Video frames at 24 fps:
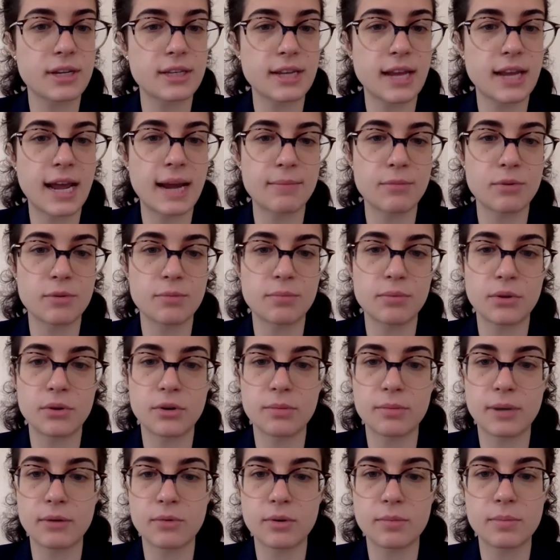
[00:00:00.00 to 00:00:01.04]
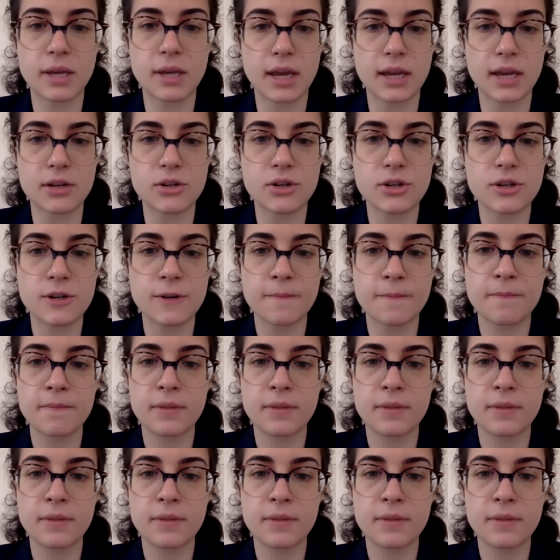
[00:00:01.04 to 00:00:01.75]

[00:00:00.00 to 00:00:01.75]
is a hammer blow to my ribcage.